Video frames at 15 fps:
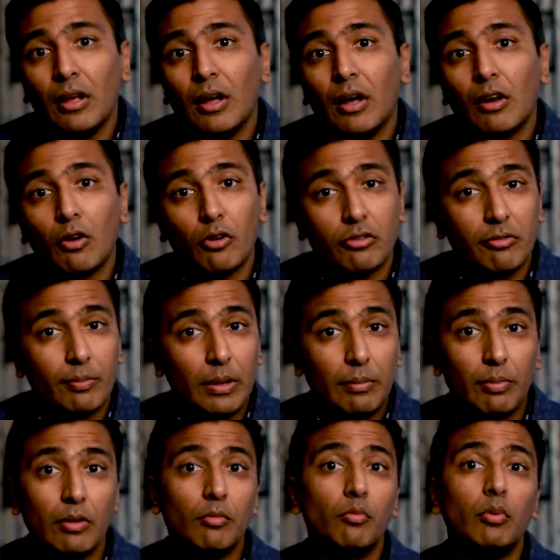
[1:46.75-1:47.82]
a lot of
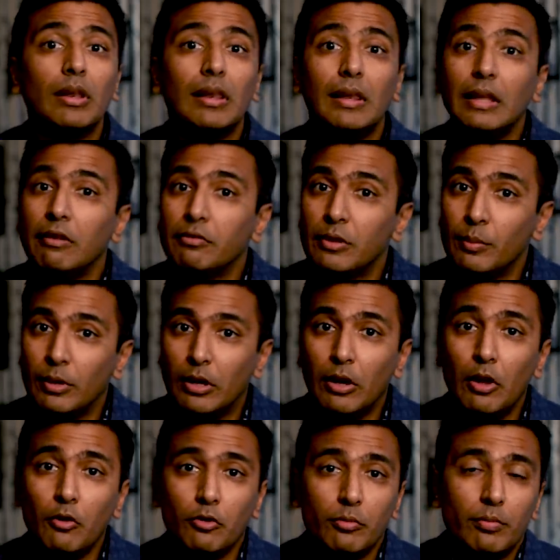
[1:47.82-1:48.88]
people will leave them
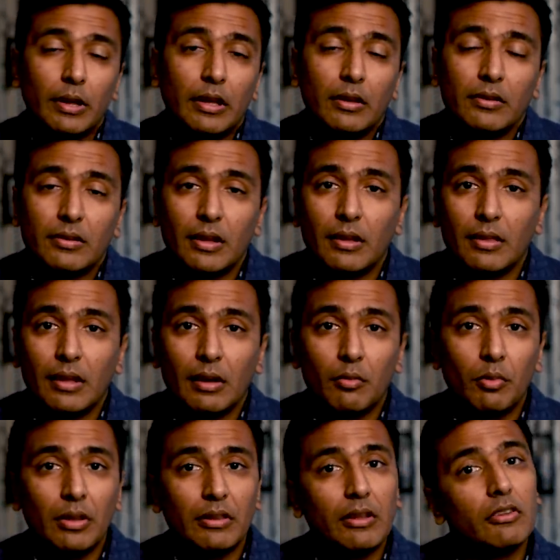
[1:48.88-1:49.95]
alone because they think,
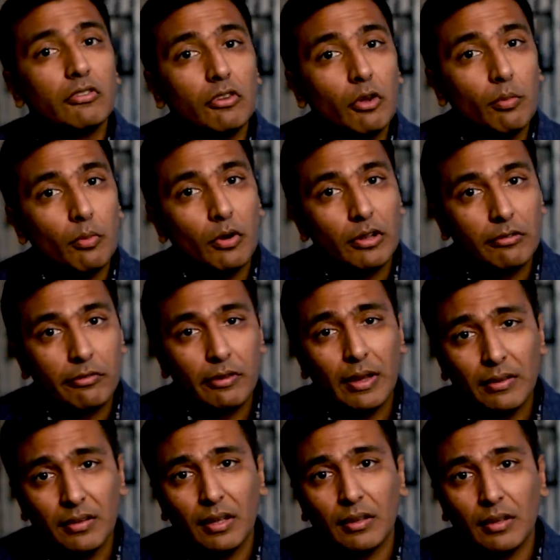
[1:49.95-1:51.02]
well, there's no point
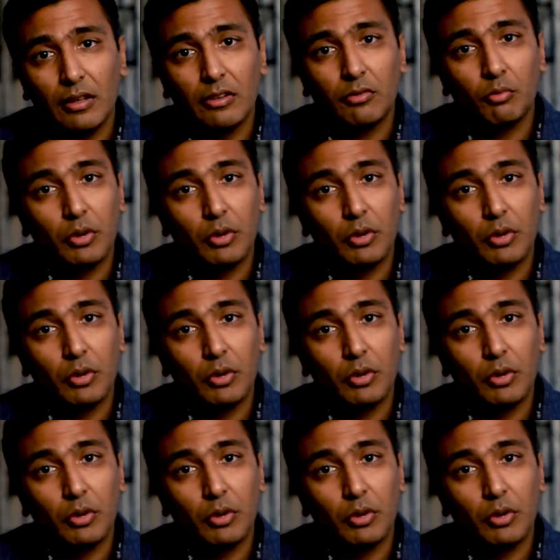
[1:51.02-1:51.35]
fixing this.